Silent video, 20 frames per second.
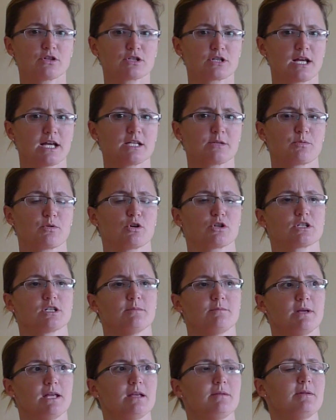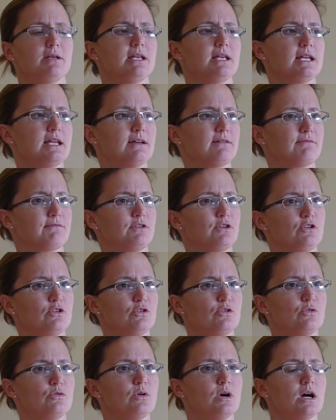sized person, maybe if
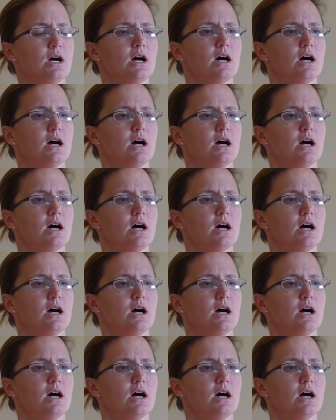you